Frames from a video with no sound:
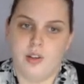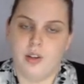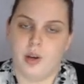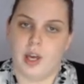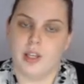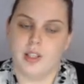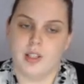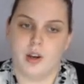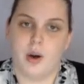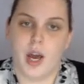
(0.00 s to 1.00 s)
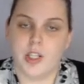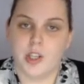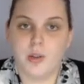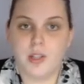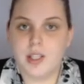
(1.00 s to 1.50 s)
Okay, so I
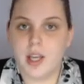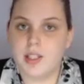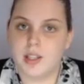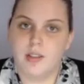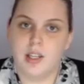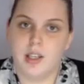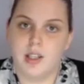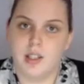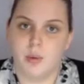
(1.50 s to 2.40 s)
chose this activity because